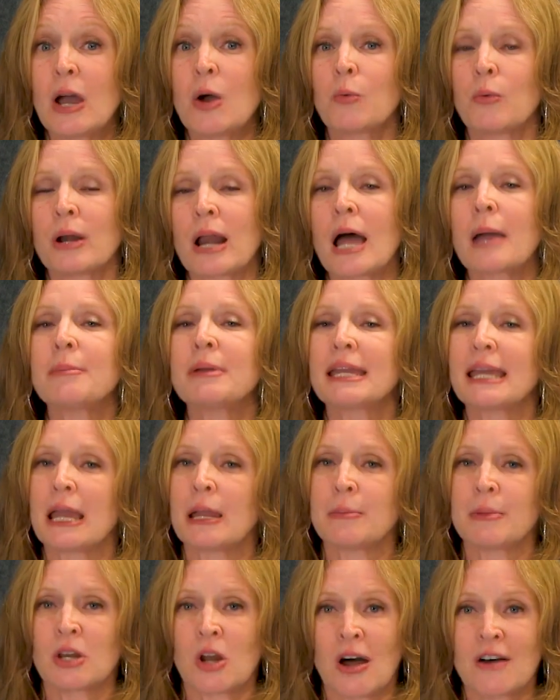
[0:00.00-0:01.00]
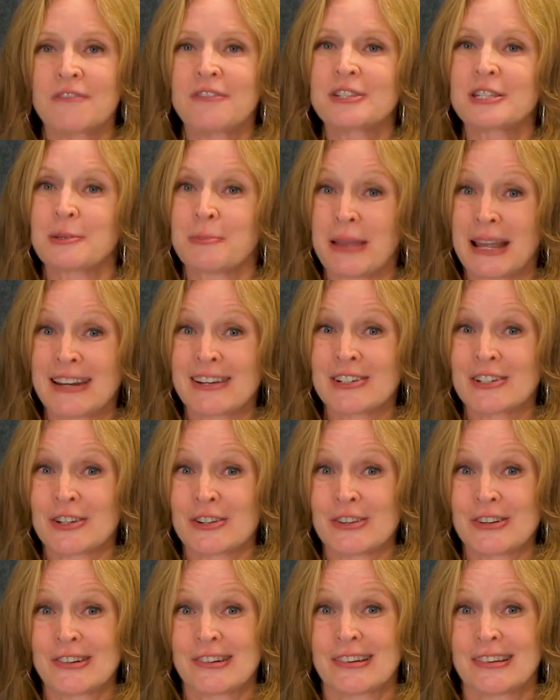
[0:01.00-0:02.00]
when I became an office
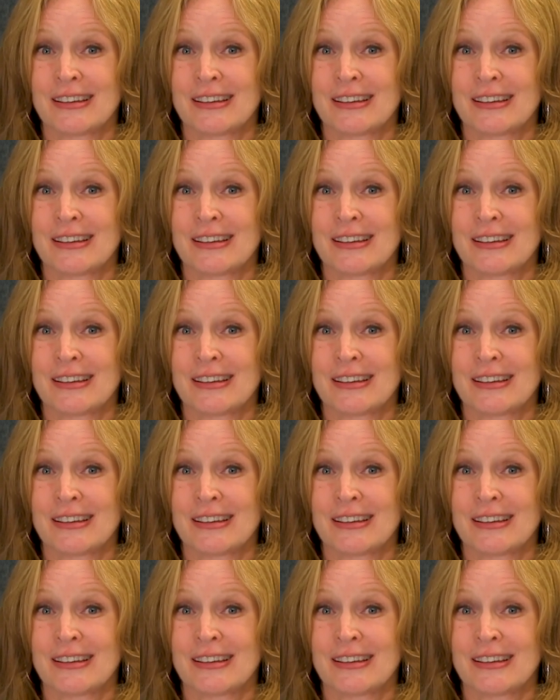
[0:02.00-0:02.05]
manager.